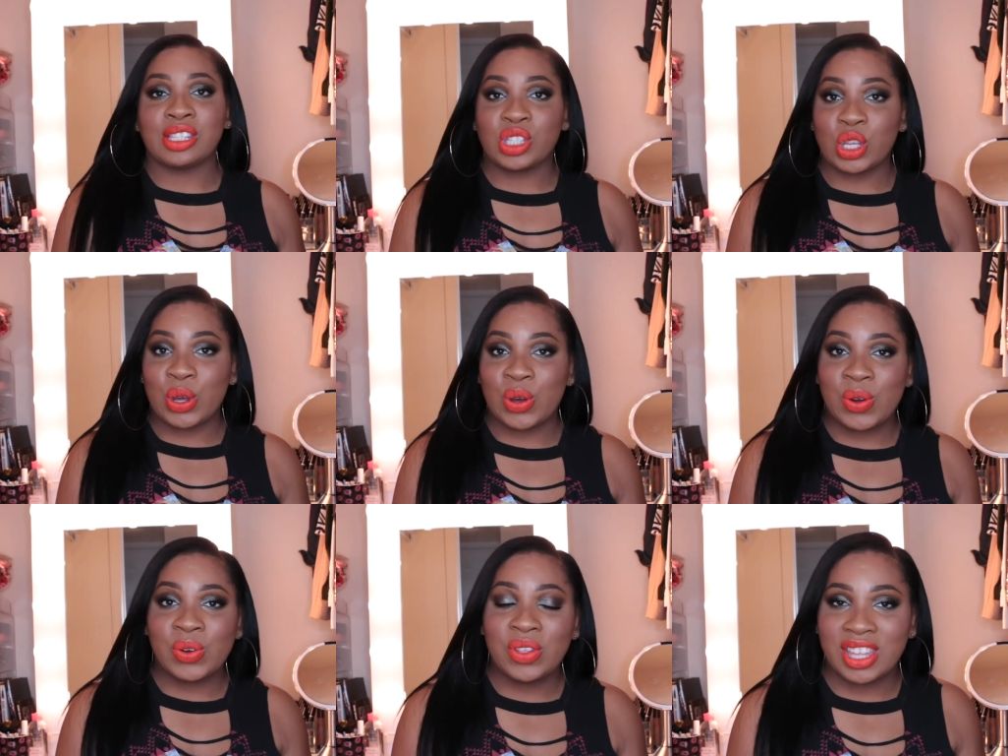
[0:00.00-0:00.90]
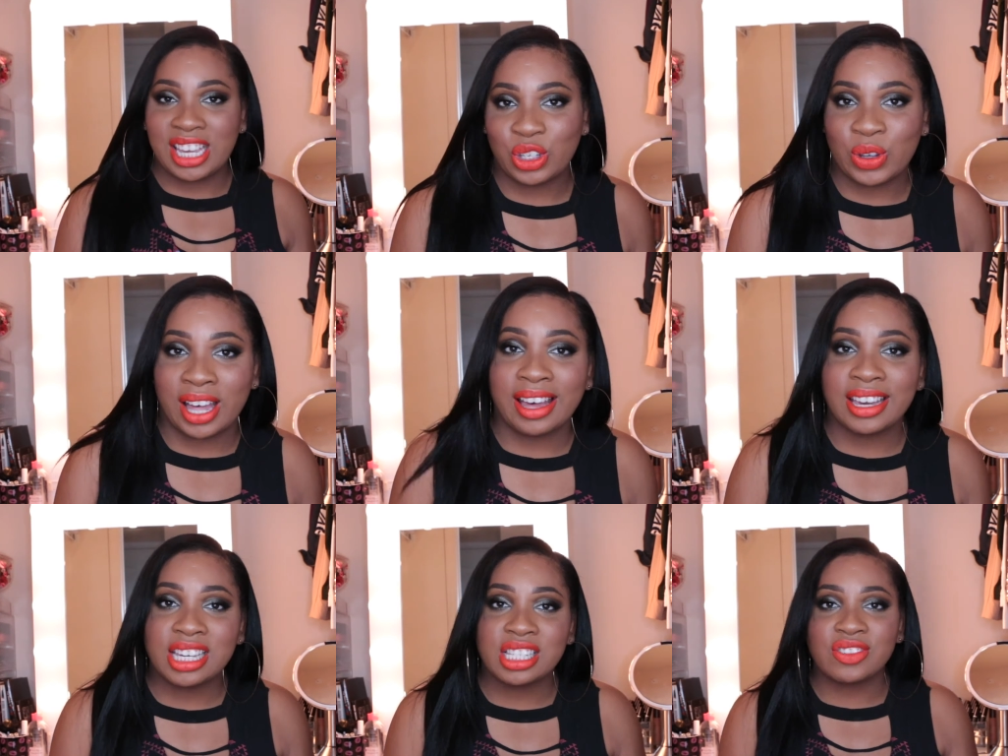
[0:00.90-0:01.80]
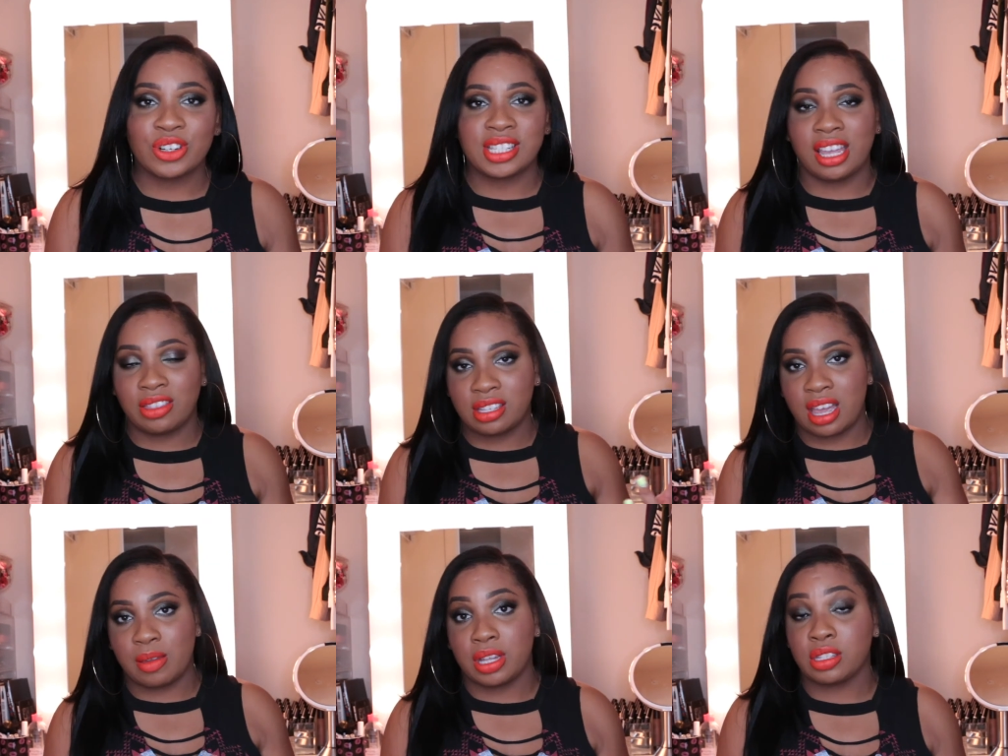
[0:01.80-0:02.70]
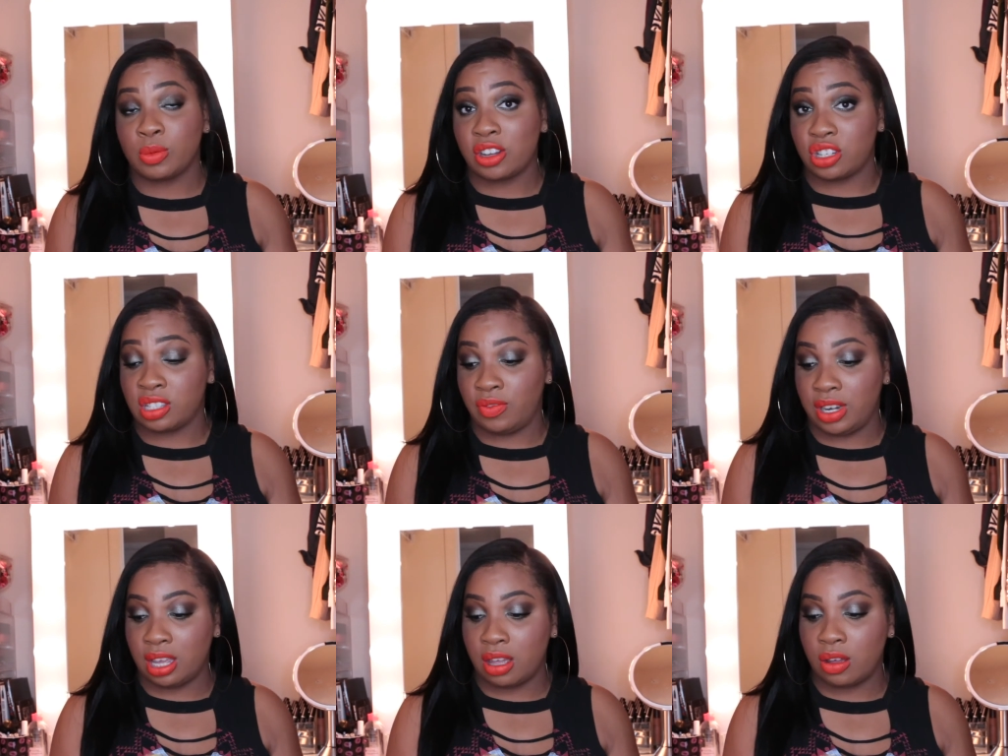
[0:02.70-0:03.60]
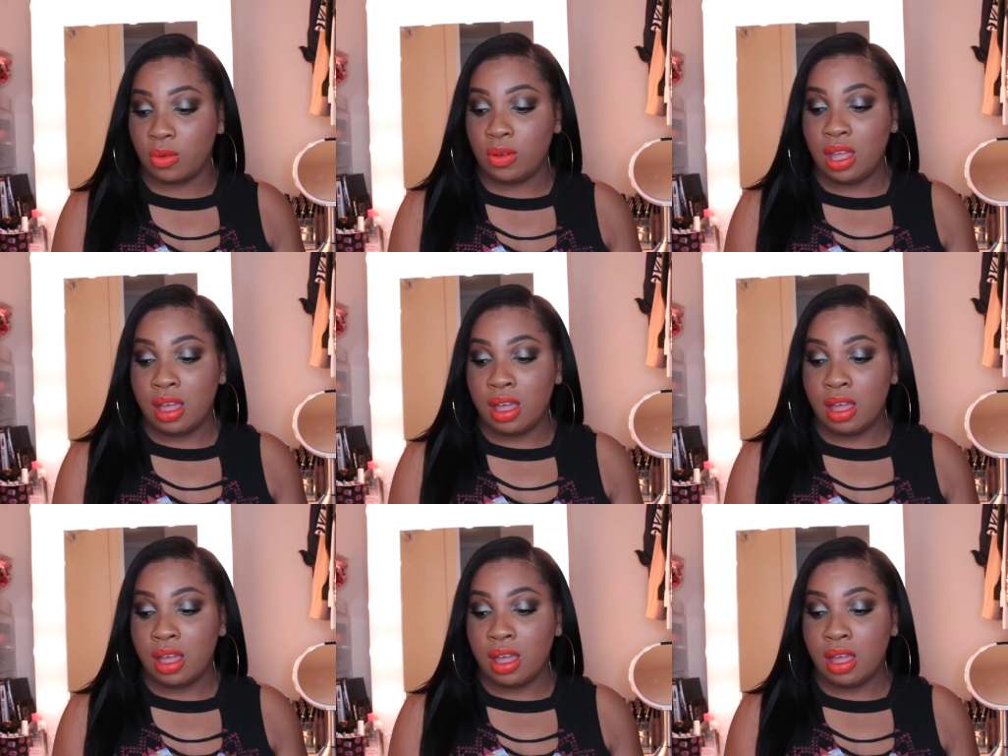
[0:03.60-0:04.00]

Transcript: So thank you guys for taking the time out to watch this video.